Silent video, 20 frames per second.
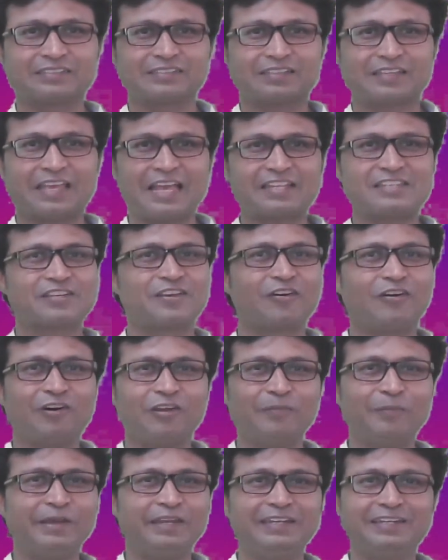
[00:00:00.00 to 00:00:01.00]
catching
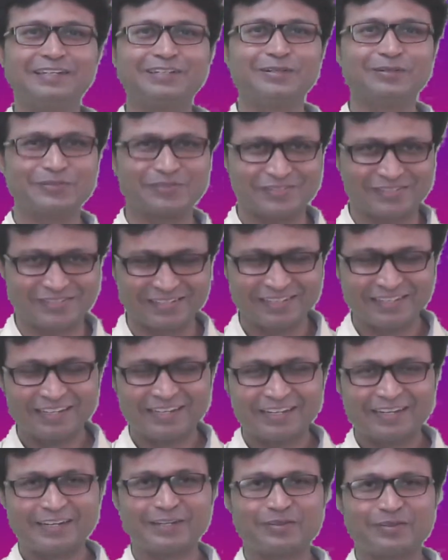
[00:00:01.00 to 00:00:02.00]
all my nerves.
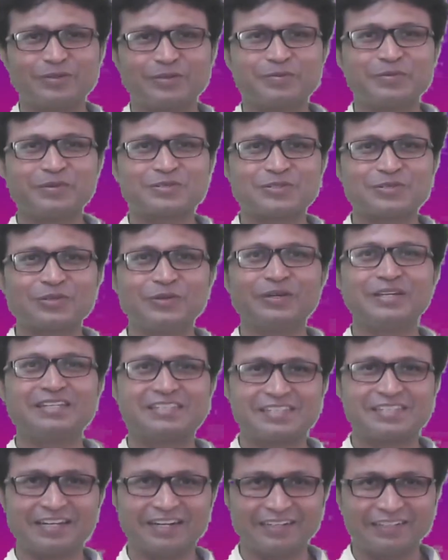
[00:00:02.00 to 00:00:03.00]
It would be so
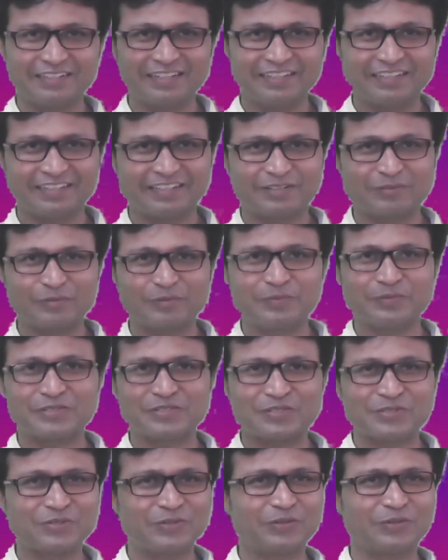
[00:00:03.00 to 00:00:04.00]
enchanting. It would be
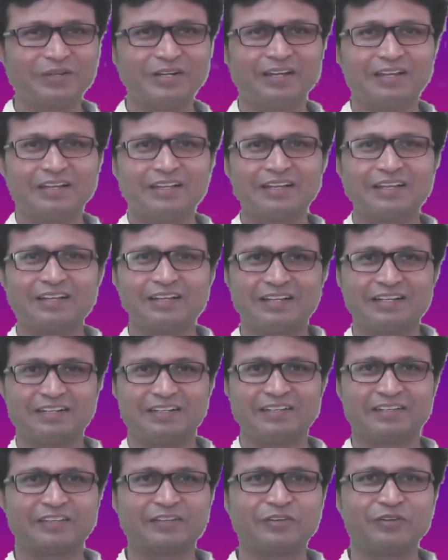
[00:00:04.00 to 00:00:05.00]
so,
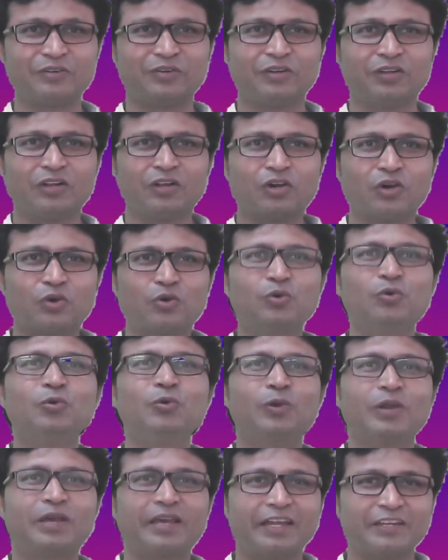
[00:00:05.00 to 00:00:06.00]

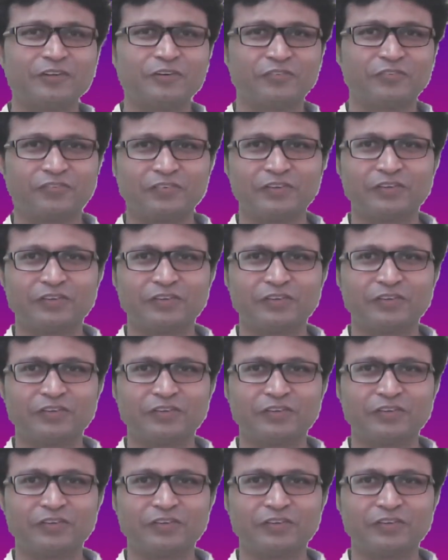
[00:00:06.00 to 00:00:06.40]
cool kind of,